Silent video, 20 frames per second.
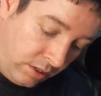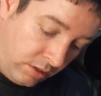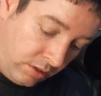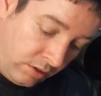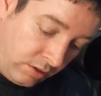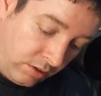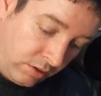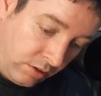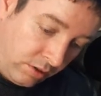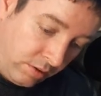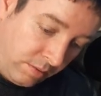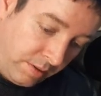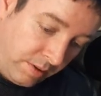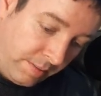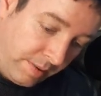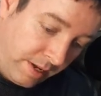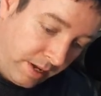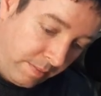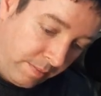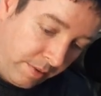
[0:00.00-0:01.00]
So it's got a wee
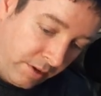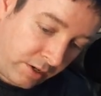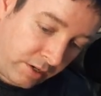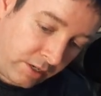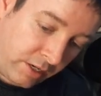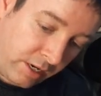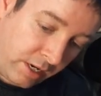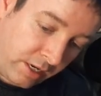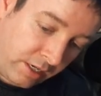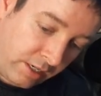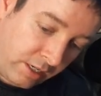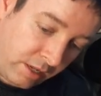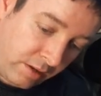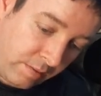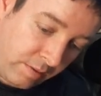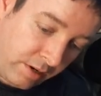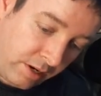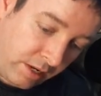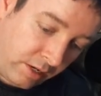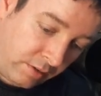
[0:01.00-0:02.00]
bit of burst case,
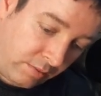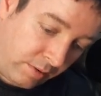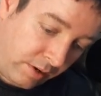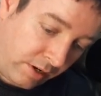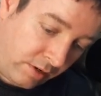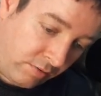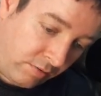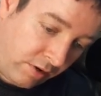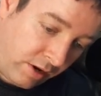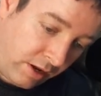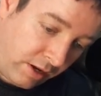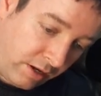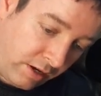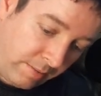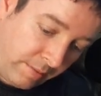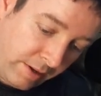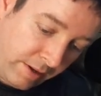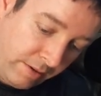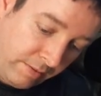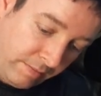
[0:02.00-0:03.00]
that one. That's why it's
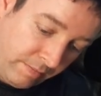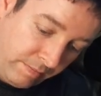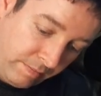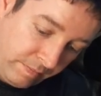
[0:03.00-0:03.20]
rattling about.